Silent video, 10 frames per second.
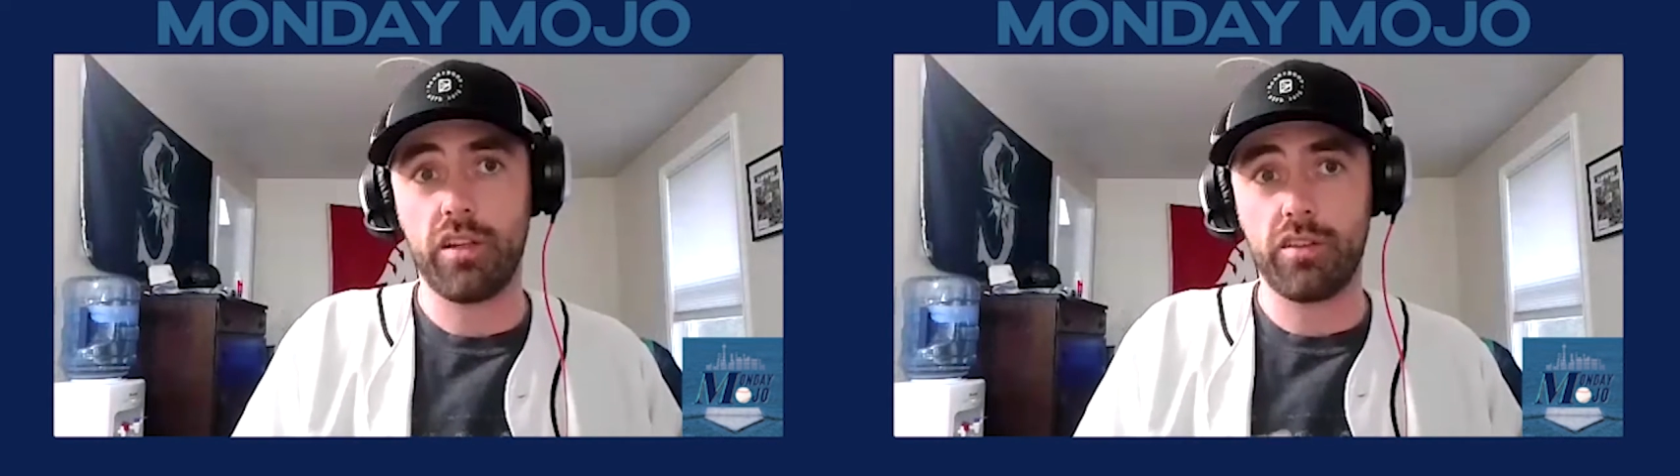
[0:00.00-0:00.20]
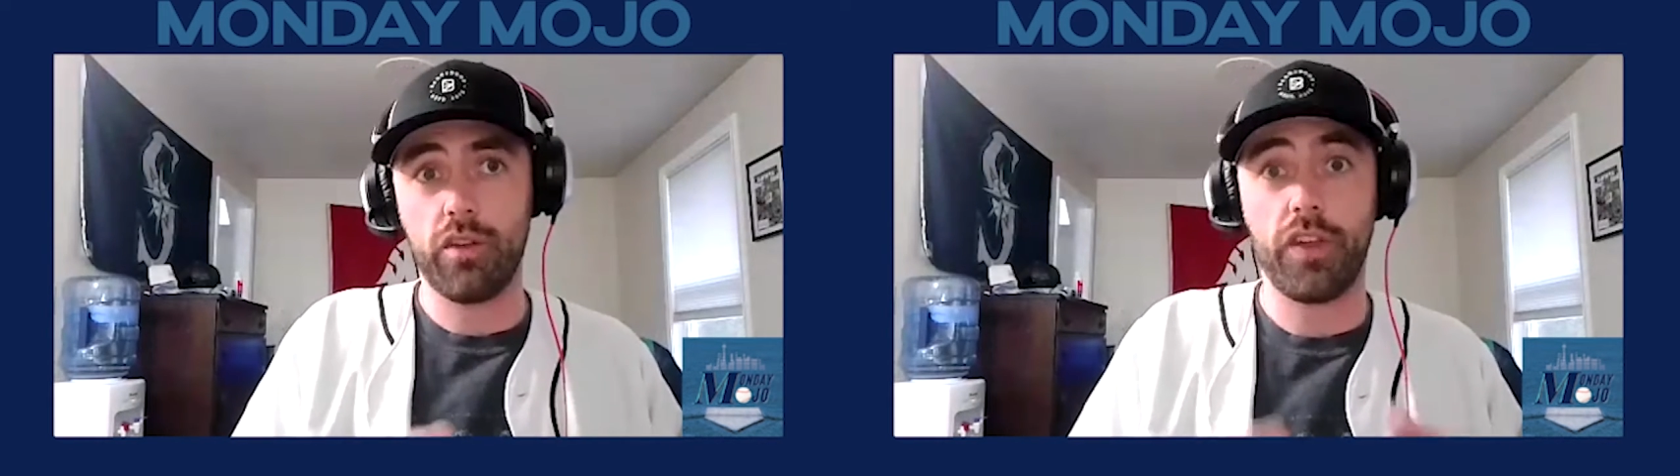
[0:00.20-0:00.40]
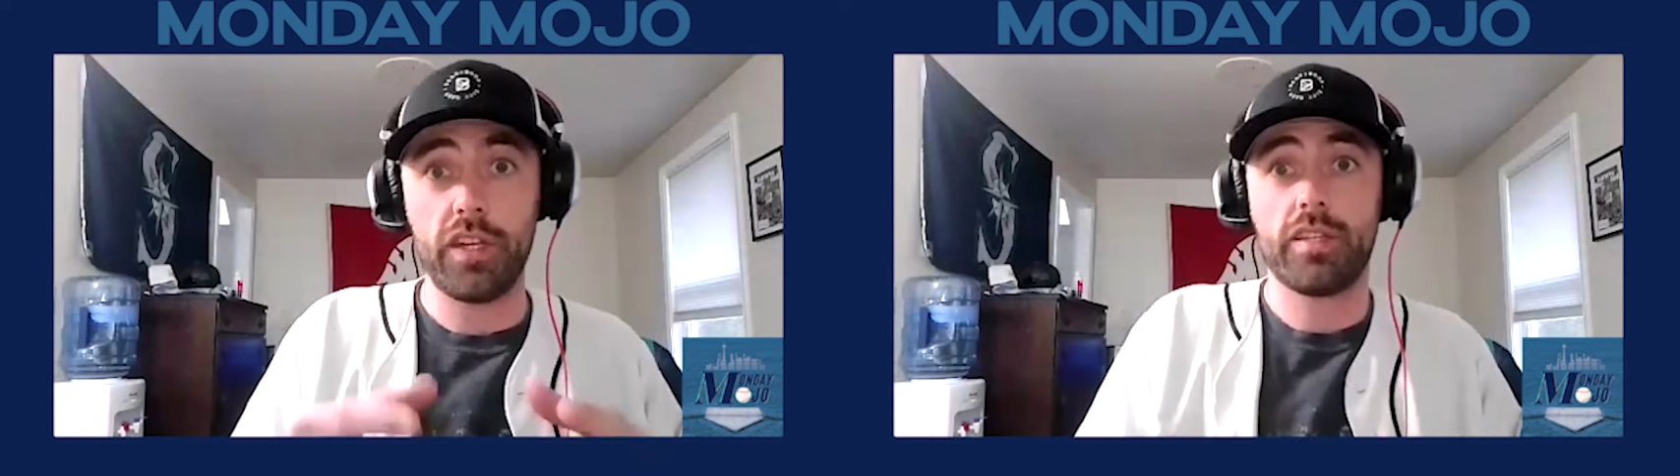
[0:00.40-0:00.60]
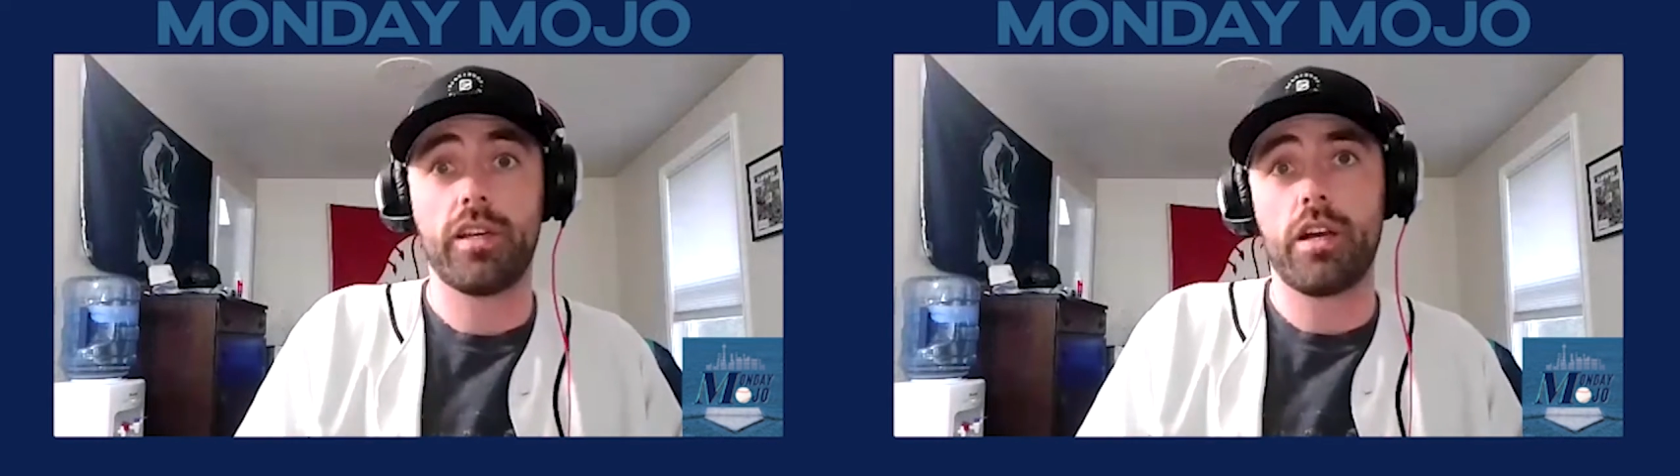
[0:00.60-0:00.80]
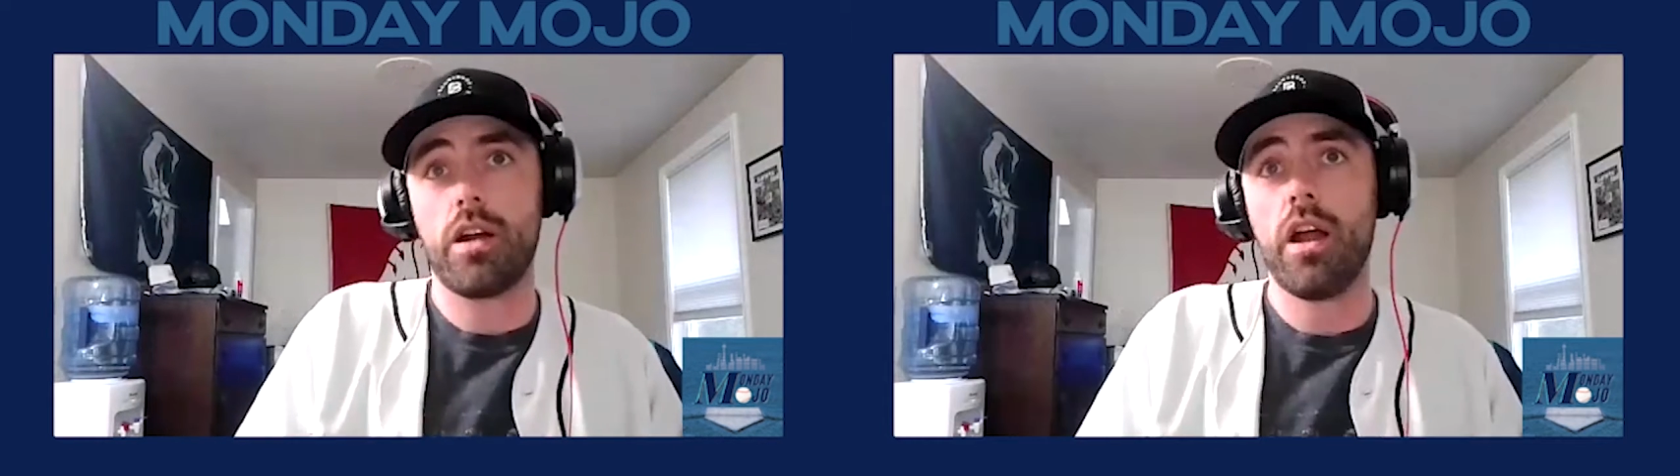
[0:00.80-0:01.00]
And so this
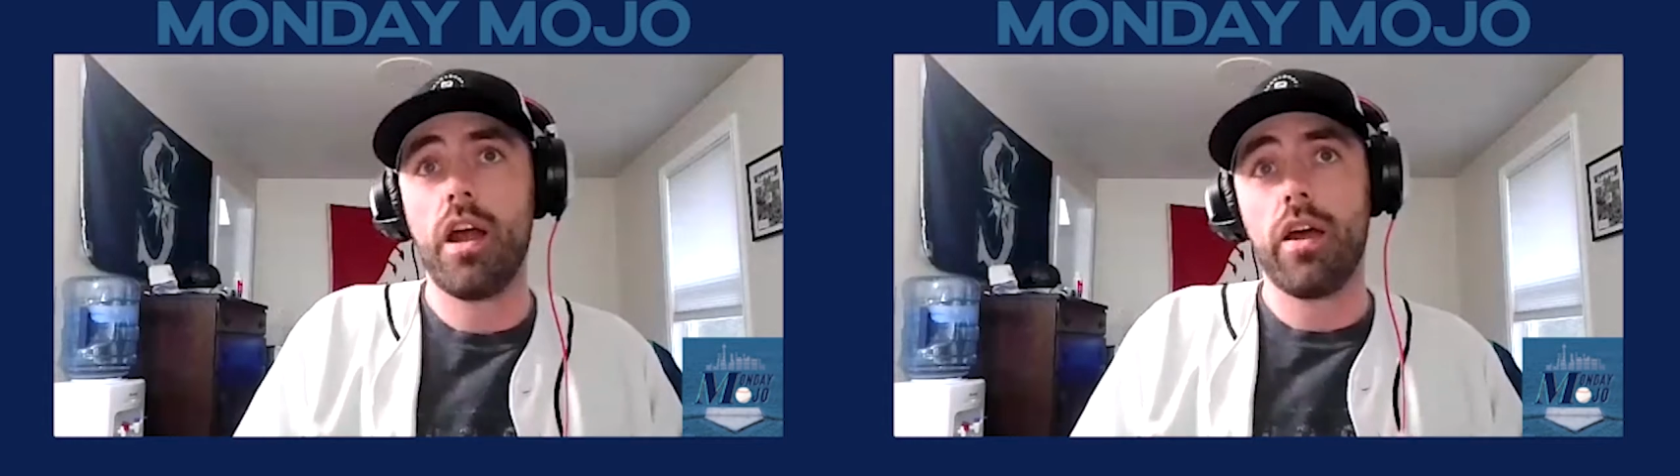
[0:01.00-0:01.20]
year,